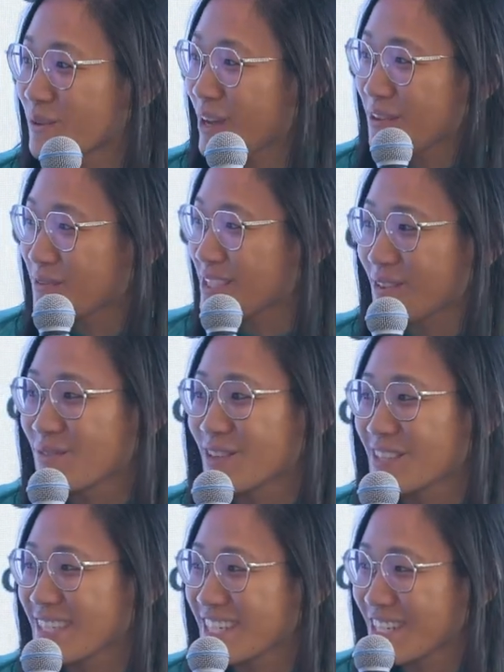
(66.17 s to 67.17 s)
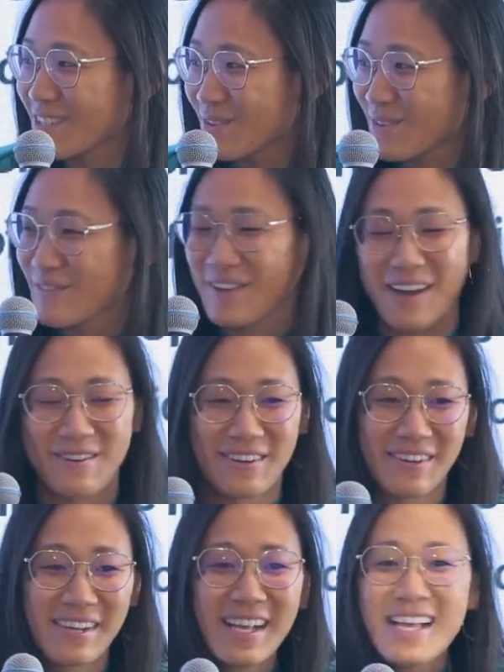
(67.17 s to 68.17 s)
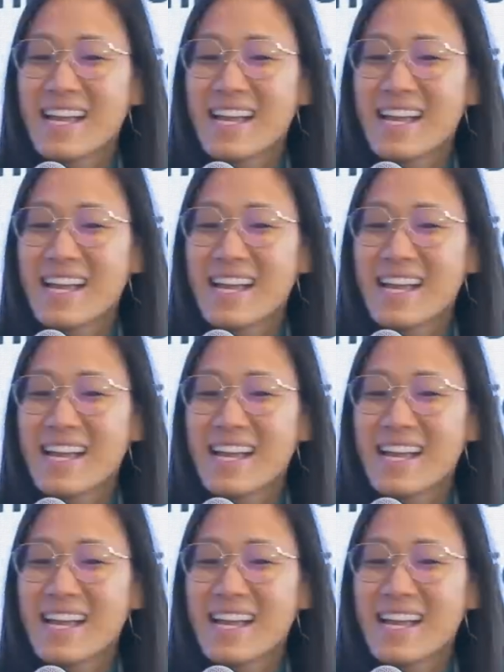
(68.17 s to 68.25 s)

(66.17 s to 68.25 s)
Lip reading: to have this conversation with Howell.